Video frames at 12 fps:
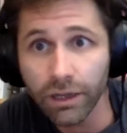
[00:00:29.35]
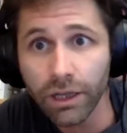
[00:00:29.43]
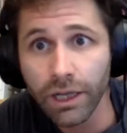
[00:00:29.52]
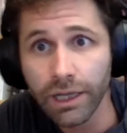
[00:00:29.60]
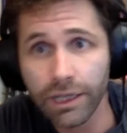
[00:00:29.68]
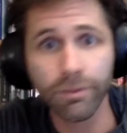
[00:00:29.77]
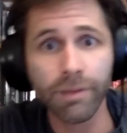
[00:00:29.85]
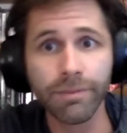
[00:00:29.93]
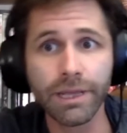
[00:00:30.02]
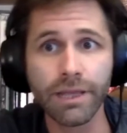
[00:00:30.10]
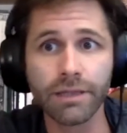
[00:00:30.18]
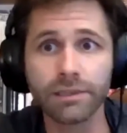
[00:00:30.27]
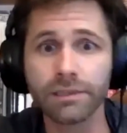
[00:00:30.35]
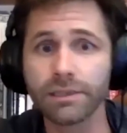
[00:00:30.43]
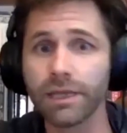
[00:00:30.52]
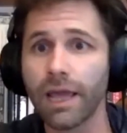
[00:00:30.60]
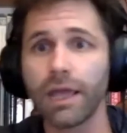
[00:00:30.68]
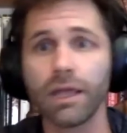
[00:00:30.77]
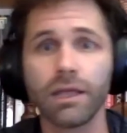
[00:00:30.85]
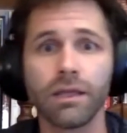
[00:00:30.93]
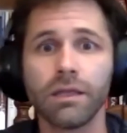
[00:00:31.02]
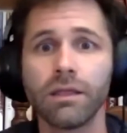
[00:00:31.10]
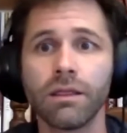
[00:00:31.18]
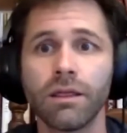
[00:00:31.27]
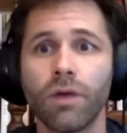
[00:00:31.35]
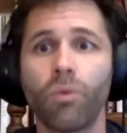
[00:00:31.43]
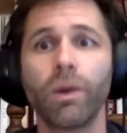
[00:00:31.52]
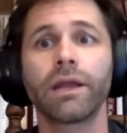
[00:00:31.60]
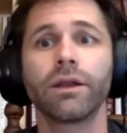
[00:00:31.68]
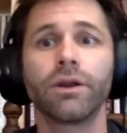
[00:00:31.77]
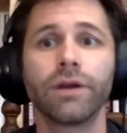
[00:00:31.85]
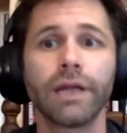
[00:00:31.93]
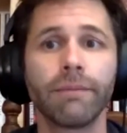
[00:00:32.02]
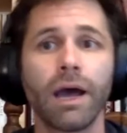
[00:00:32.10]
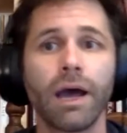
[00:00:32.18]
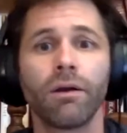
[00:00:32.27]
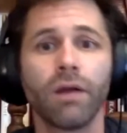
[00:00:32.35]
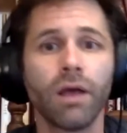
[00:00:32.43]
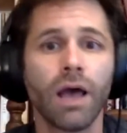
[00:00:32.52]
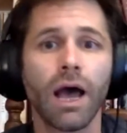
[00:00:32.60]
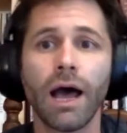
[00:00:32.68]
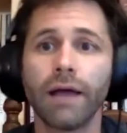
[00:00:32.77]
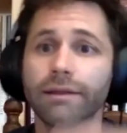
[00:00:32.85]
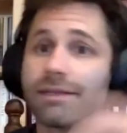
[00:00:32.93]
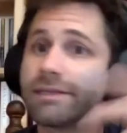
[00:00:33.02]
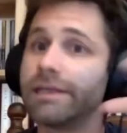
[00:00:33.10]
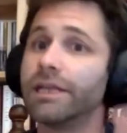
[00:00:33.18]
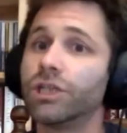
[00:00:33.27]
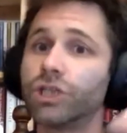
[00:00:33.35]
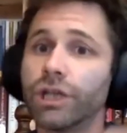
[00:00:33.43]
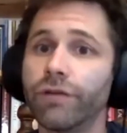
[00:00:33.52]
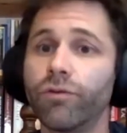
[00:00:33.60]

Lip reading: Can you maybe say the quick and dirty about this initiative?